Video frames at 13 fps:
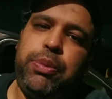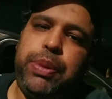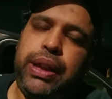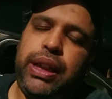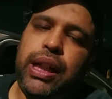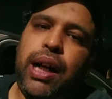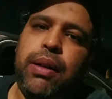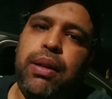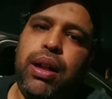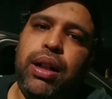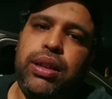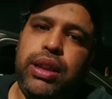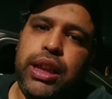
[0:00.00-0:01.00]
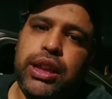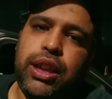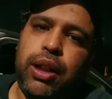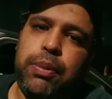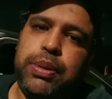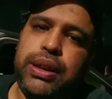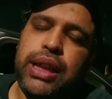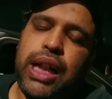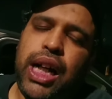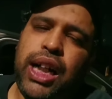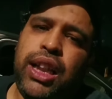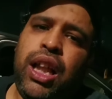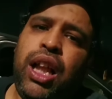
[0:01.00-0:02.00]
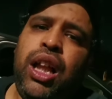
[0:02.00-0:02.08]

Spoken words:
be this Ramzan.